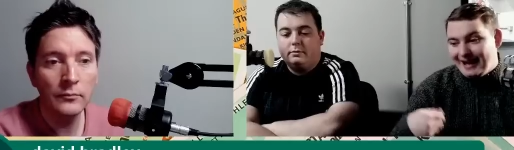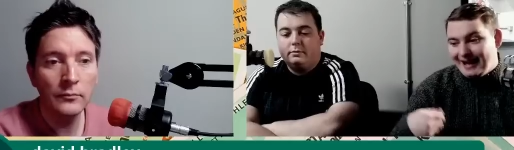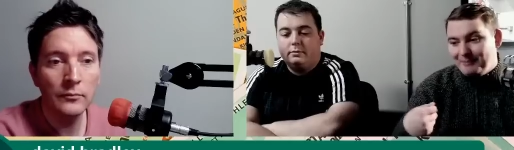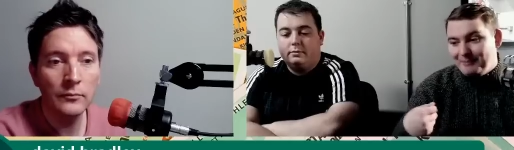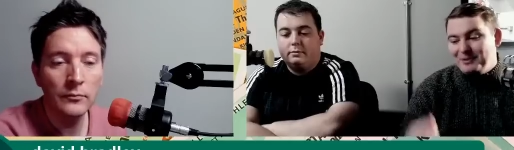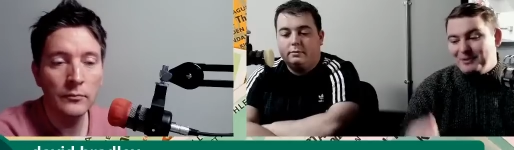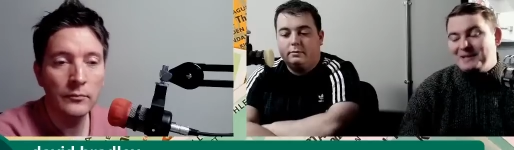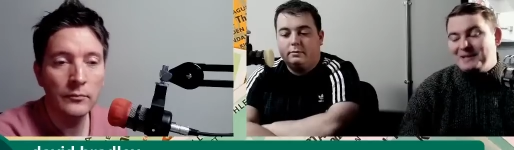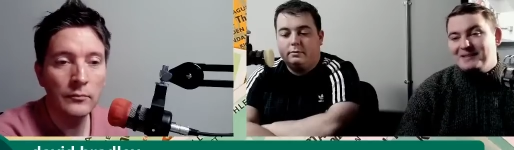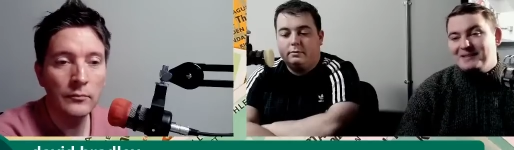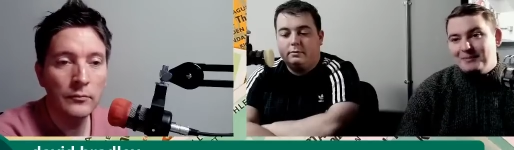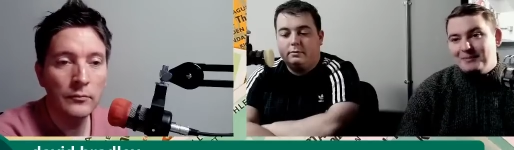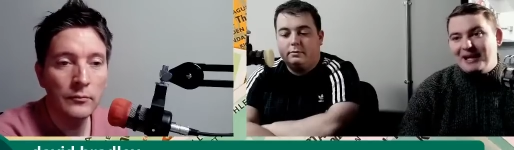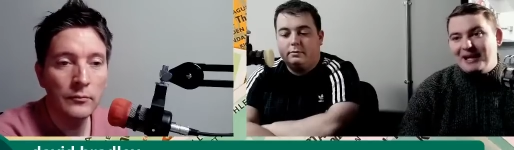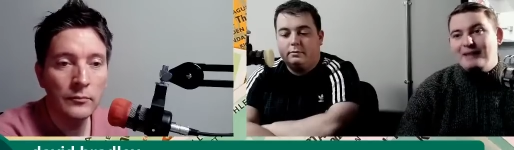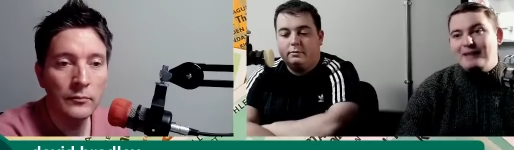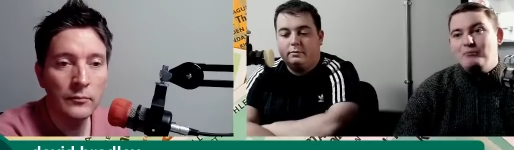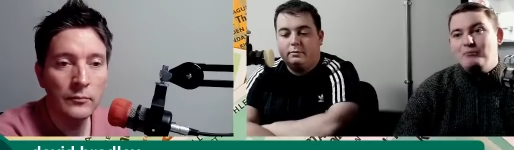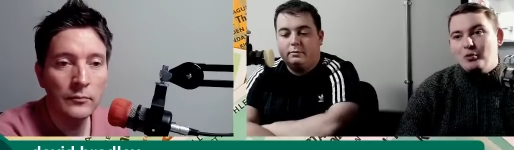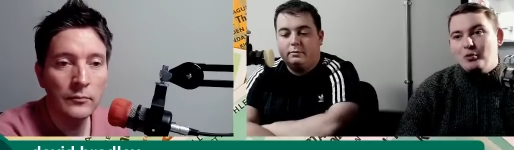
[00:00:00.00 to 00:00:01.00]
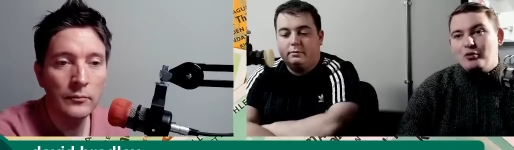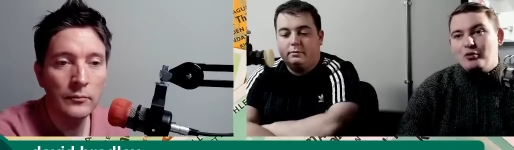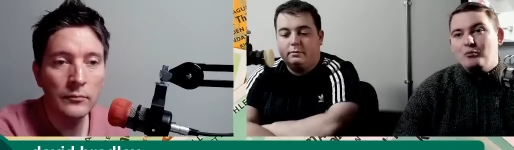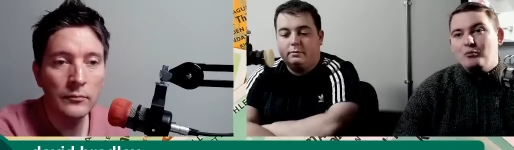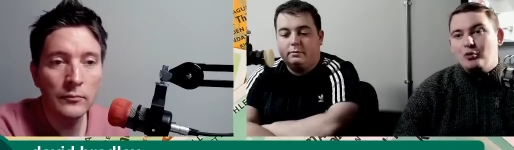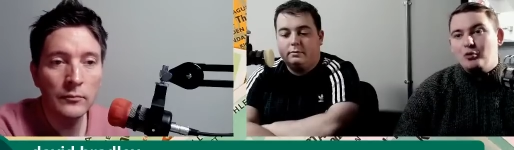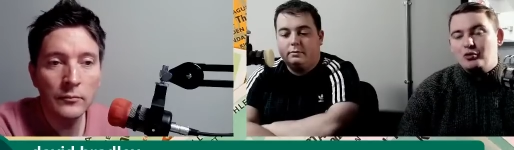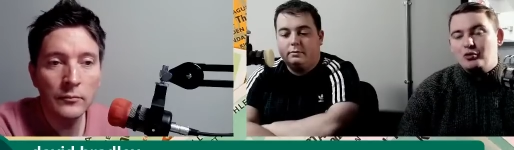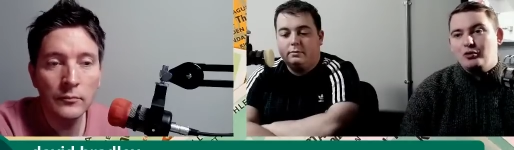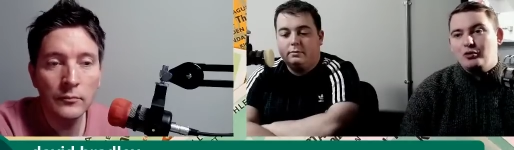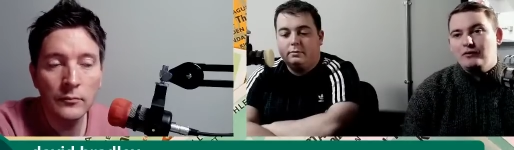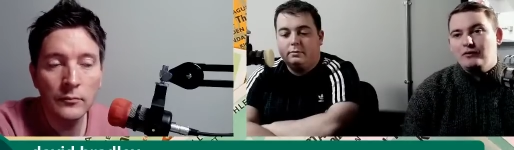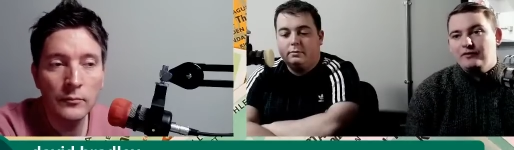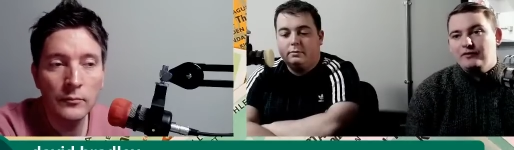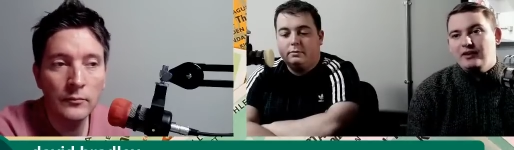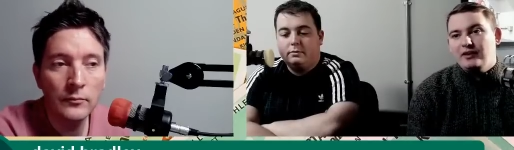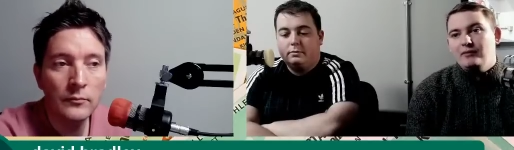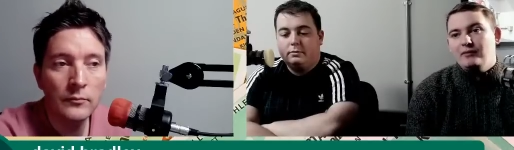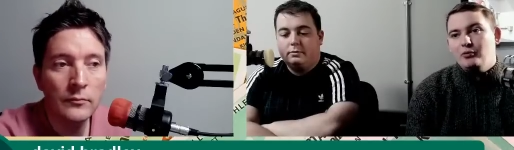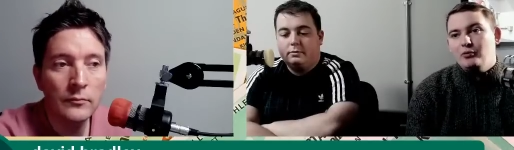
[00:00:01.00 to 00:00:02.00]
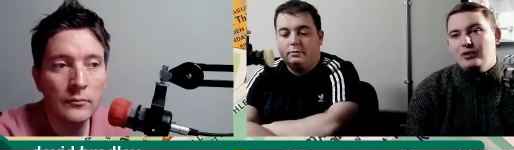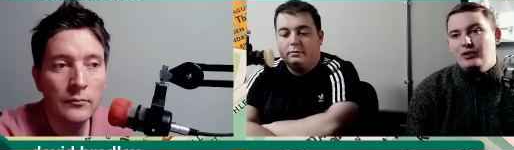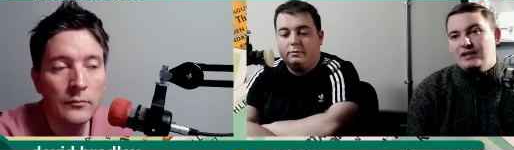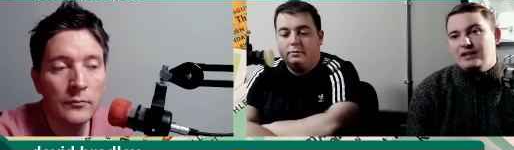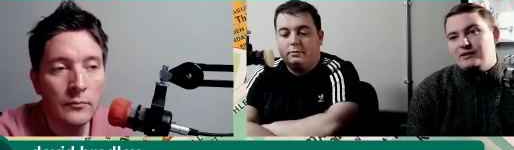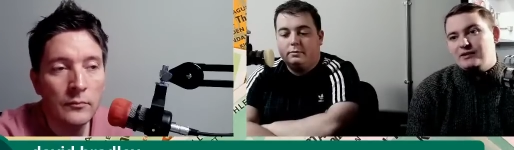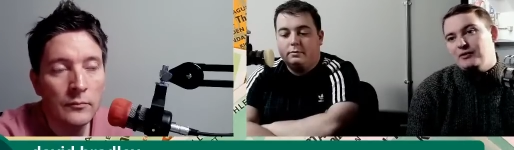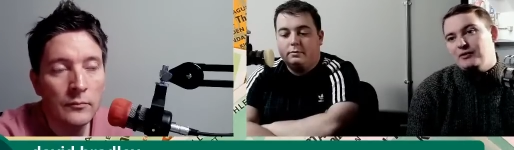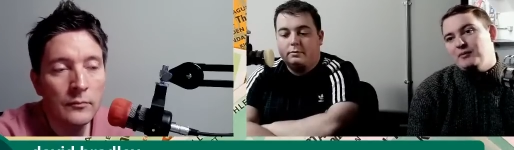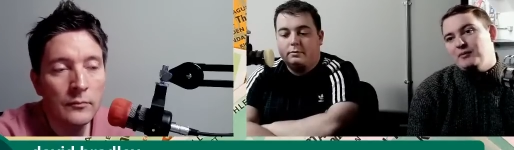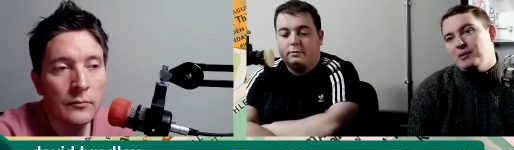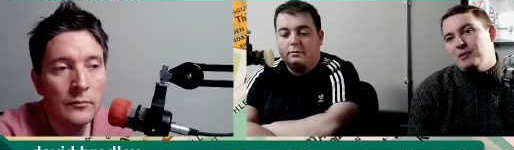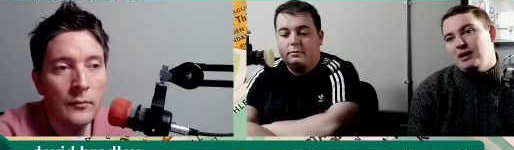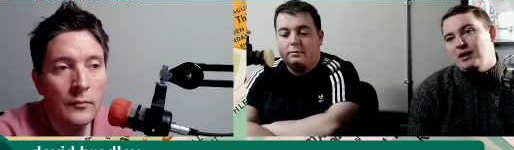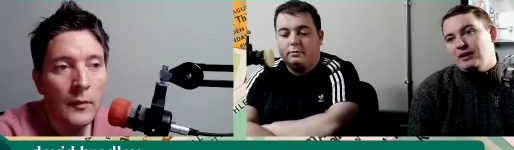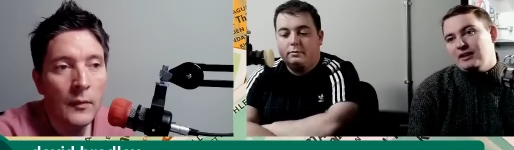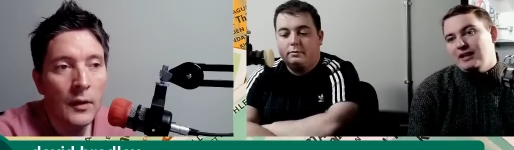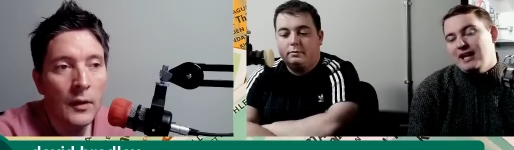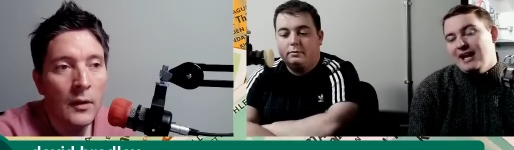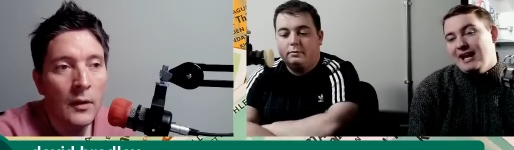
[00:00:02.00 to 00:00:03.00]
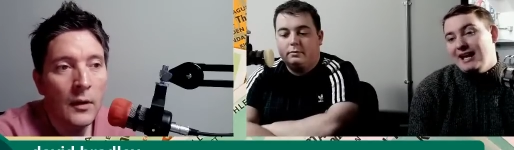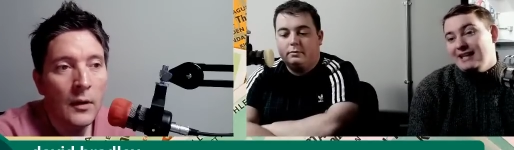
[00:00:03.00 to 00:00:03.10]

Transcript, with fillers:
Speaker 1: appears to be getting more and more confident the more he gets on the park.